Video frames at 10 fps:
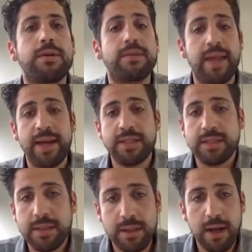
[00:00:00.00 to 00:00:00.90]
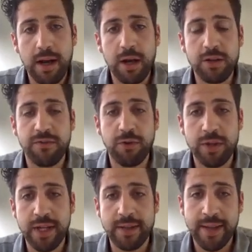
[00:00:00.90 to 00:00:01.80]
Thanks a lot
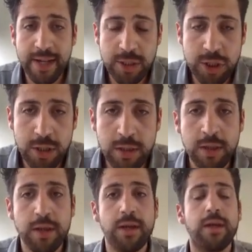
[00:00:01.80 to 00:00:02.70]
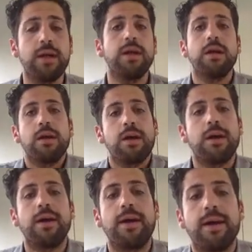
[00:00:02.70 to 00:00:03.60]
for the attention.
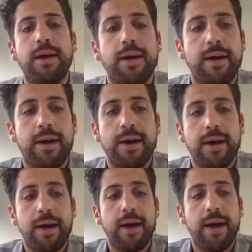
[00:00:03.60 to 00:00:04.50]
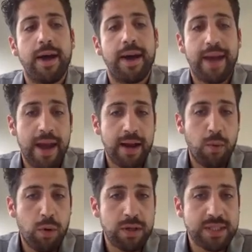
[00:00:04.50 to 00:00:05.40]
Again, I
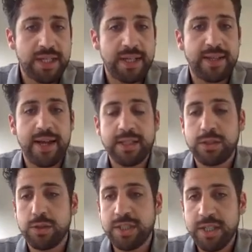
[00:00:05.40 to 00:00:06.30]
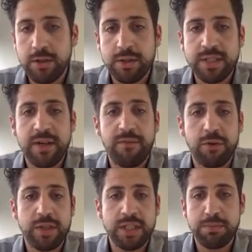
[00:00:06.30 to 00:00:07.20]
want to say thanks to Zirkonzahn
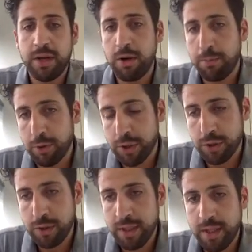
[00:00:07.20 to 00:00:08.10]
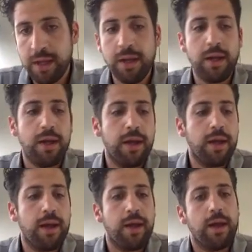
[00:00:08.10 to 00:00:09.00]
for this big opportunity.
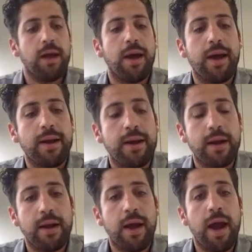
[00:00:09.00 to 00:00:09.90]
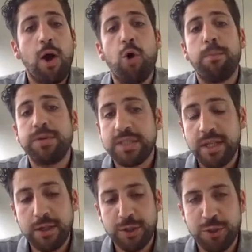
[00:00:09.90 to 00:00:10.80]
And I hope
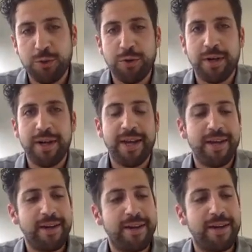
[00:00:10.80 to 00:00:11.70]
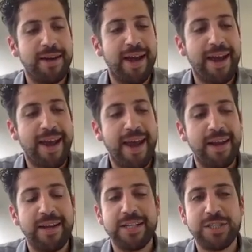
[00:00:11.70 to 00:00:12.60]
see you soon
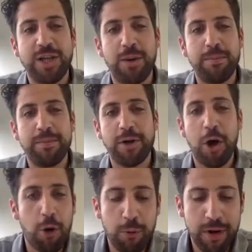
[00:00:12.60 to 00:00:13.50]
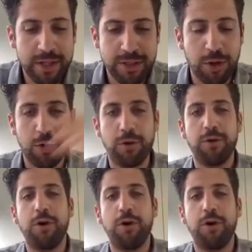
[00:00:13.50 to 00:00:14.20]
again in some congress or